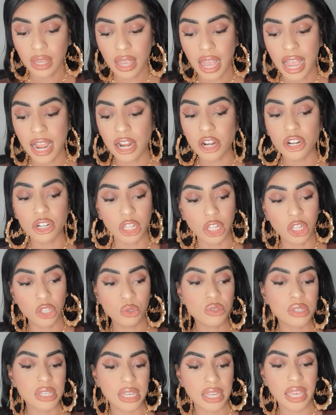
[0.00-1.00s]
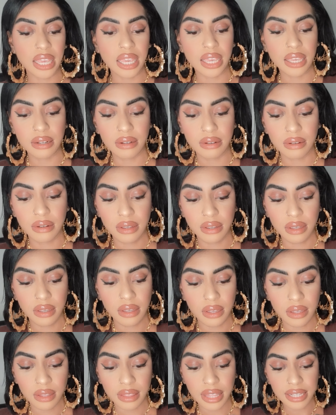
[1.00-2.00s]
I heard losing it.
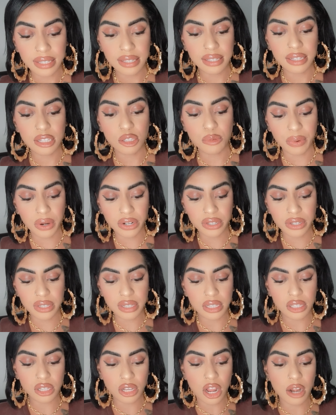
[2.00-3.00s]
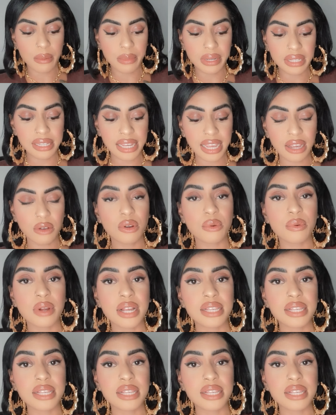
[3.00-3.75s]
That's this person's karma. Take what